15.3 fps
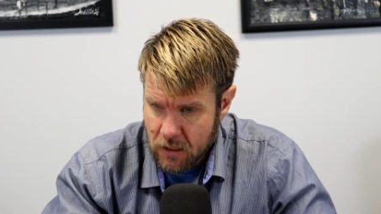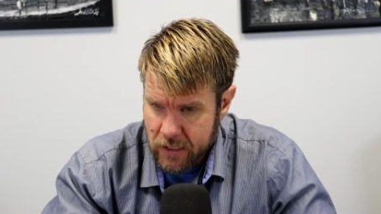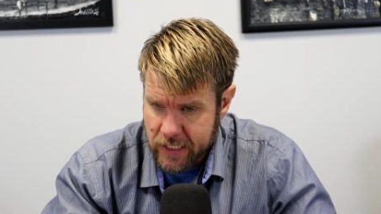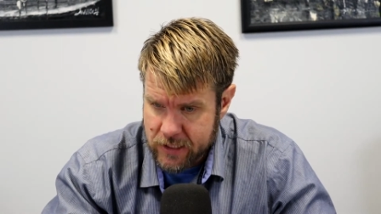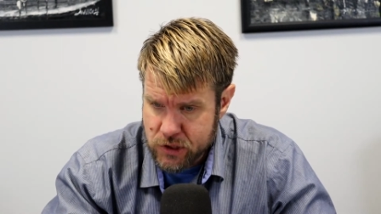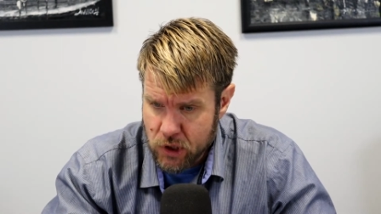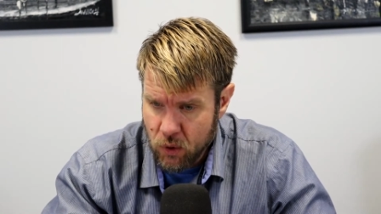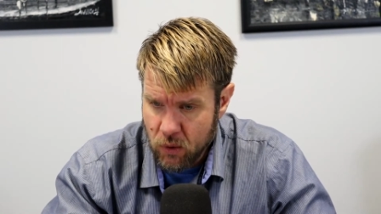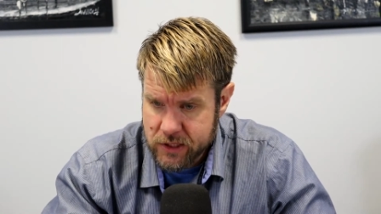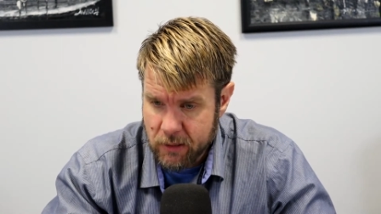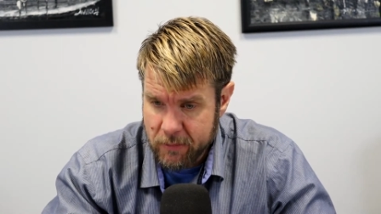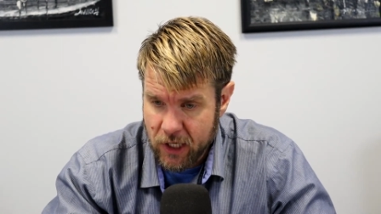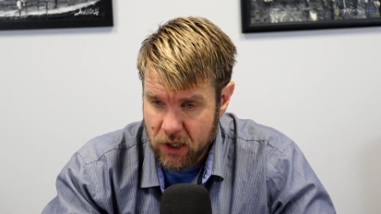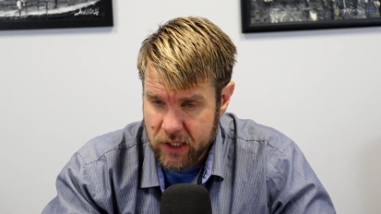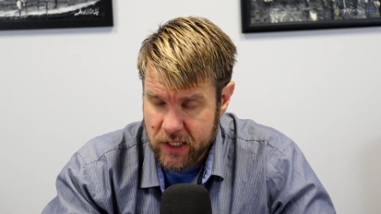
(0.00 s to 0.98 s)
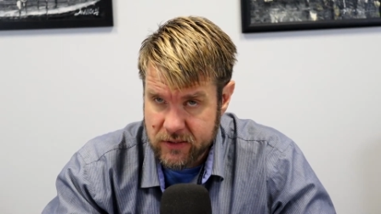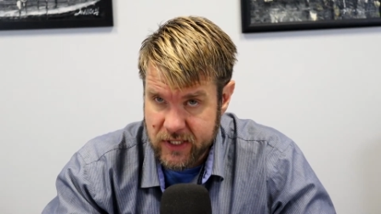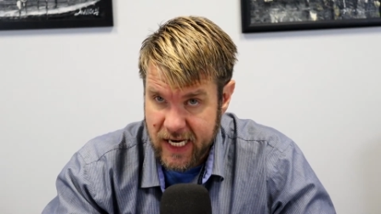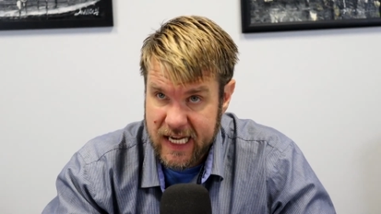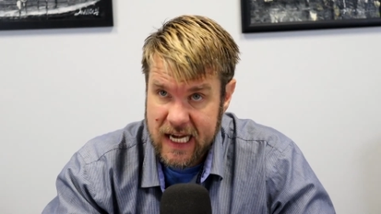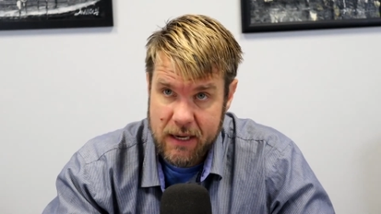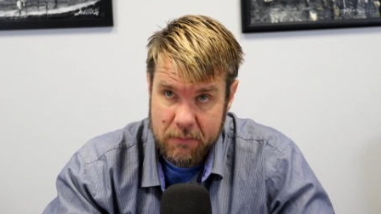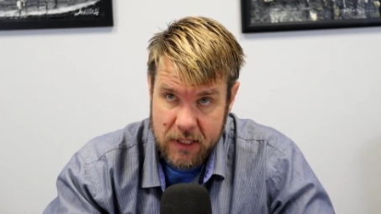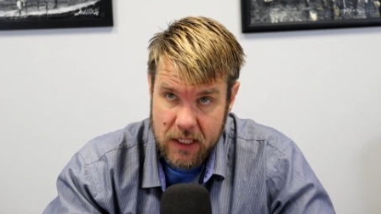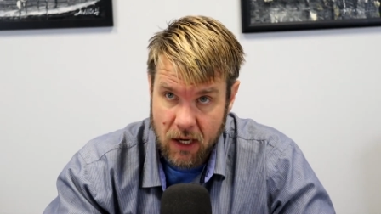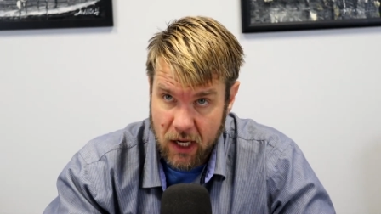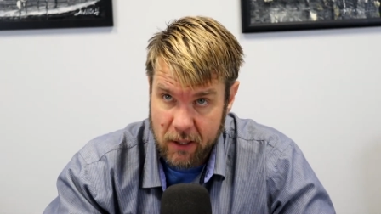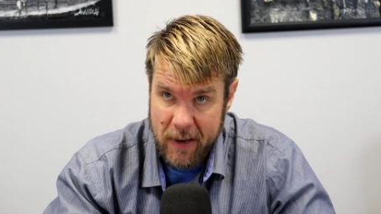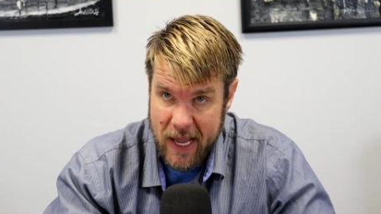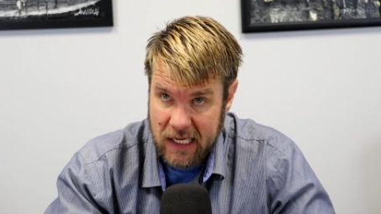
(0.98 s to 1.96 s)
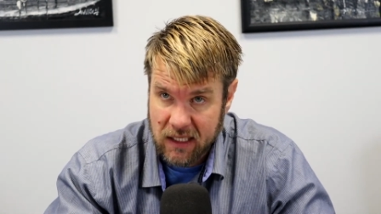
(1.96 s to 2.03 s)
And so some areas that can be
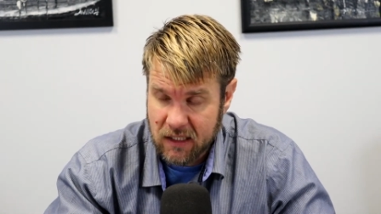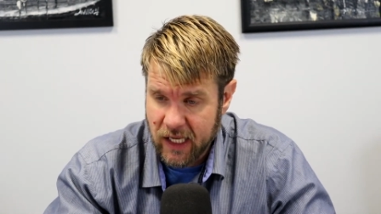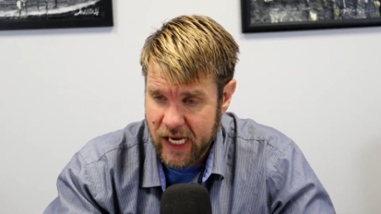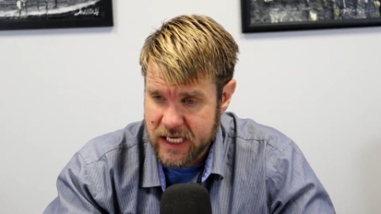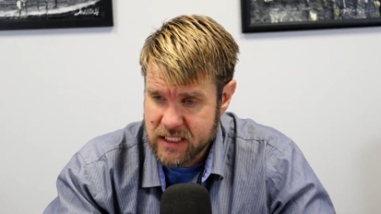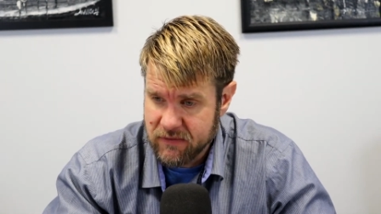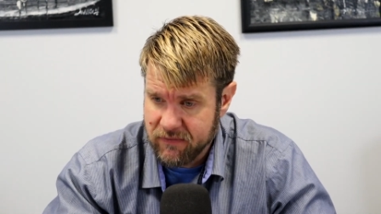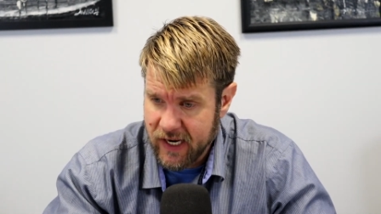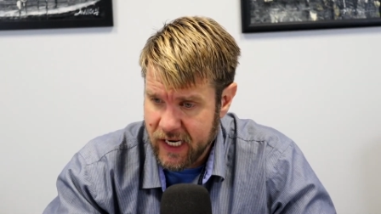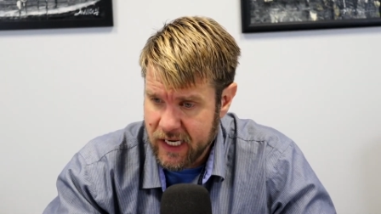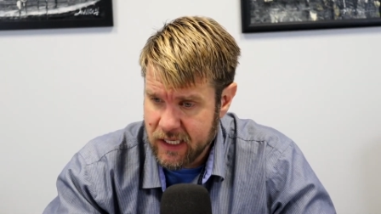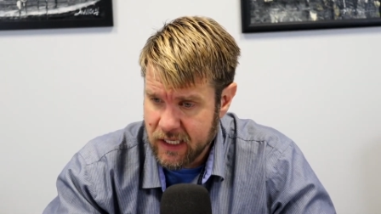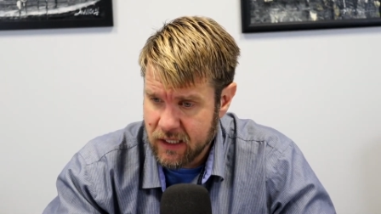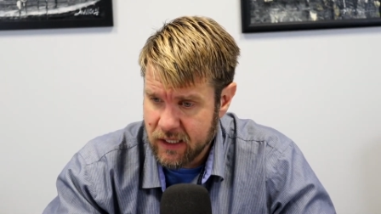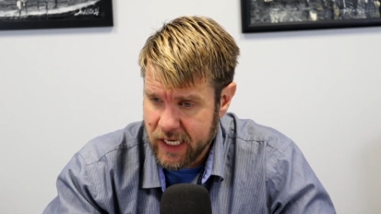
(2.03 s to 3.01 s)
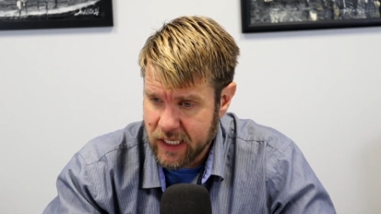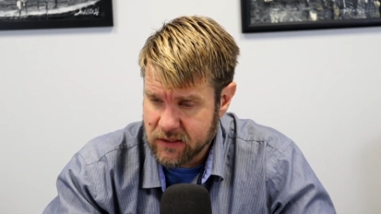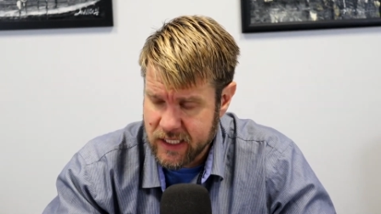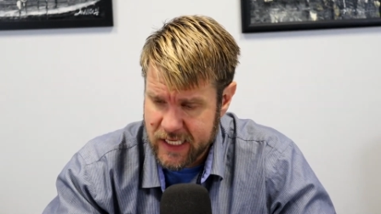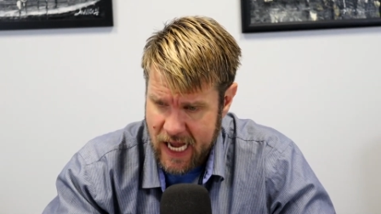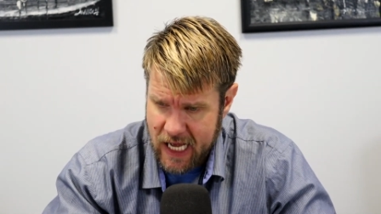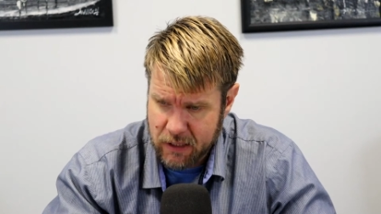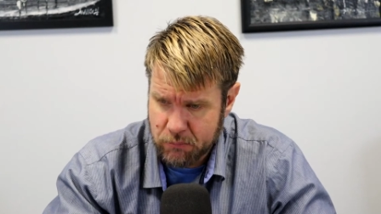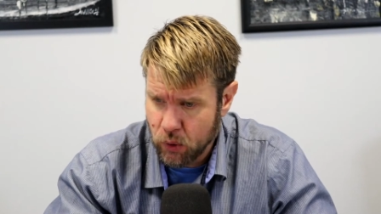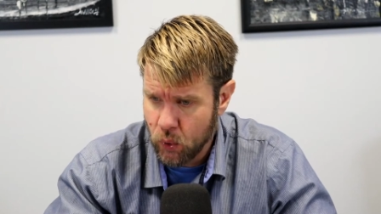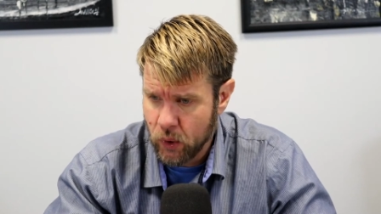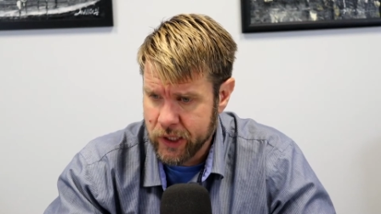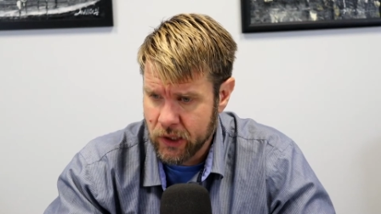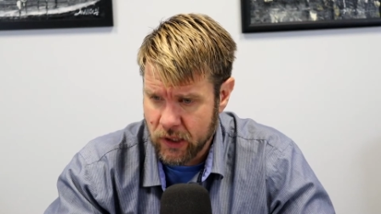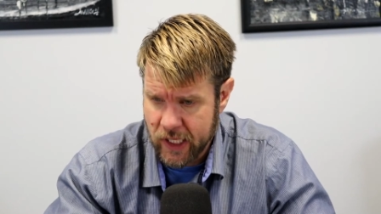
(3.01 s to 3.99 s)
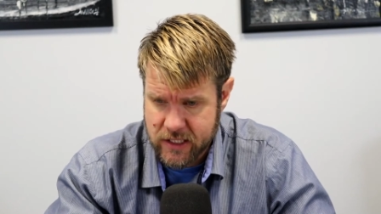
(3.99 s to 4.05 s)
automatically classified as a
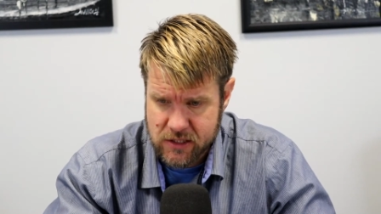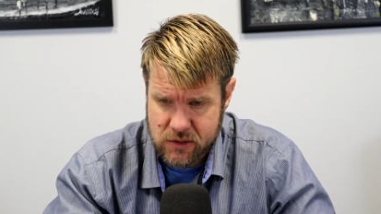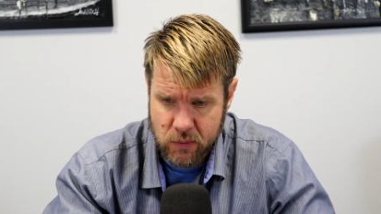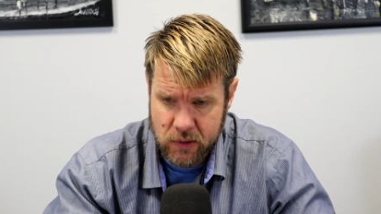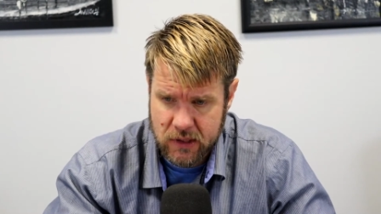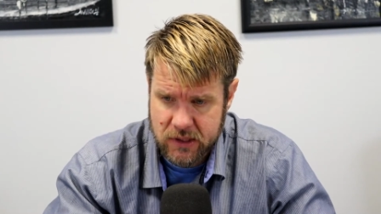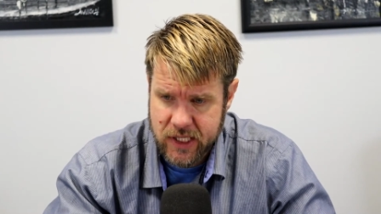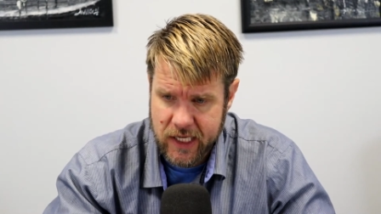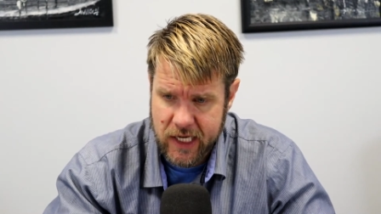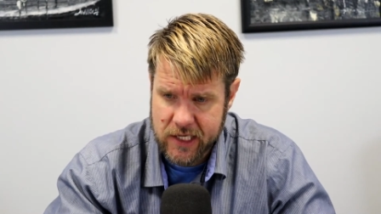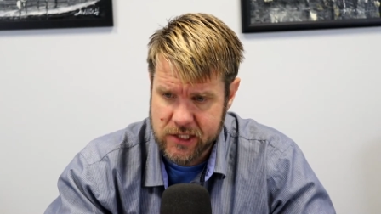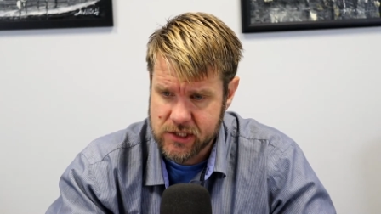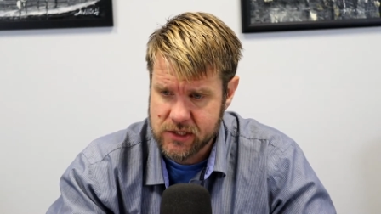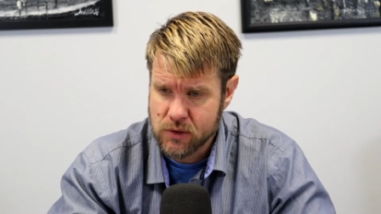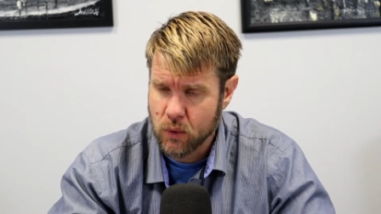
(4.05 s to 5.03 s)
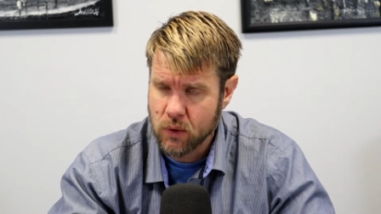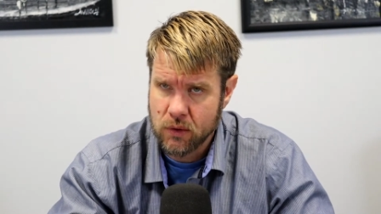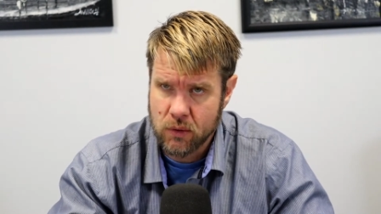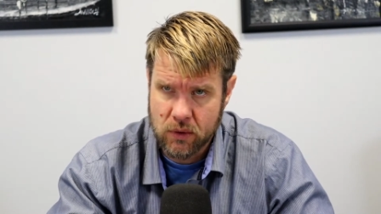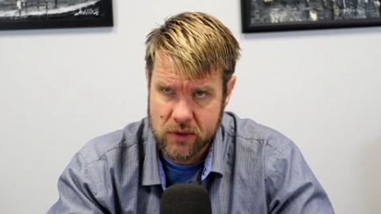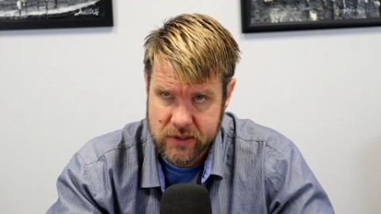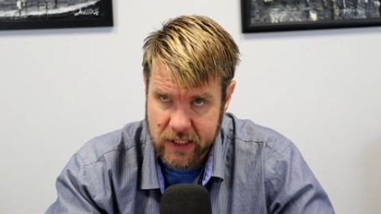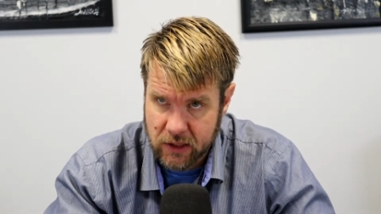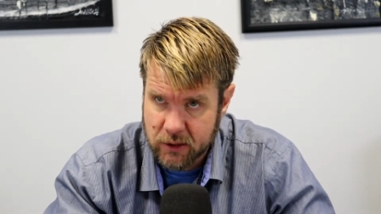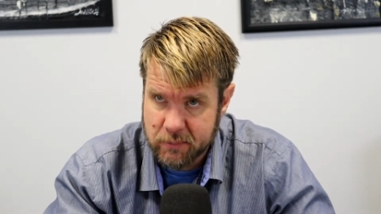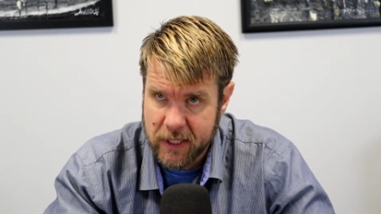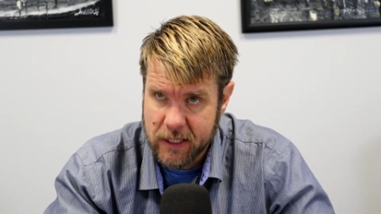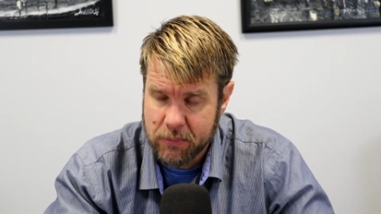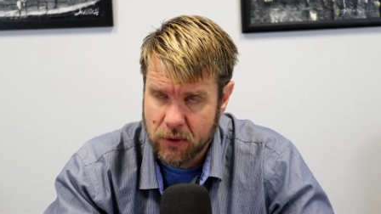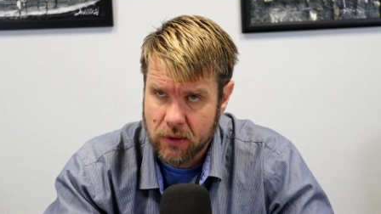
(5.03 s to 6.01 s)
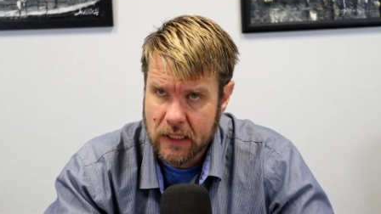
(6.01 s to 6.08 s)
non-employee or licensed real estate agent, door-to-door
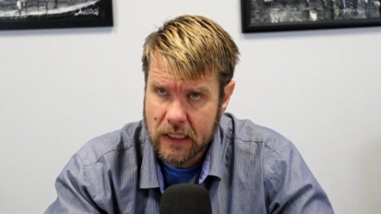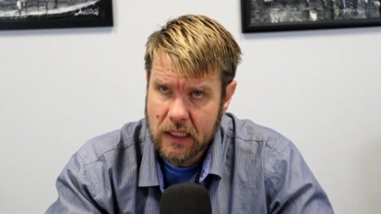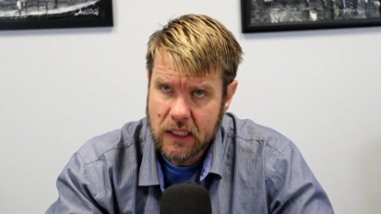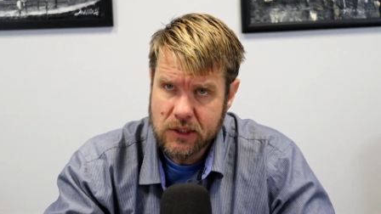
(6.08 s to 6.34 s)
salespeople.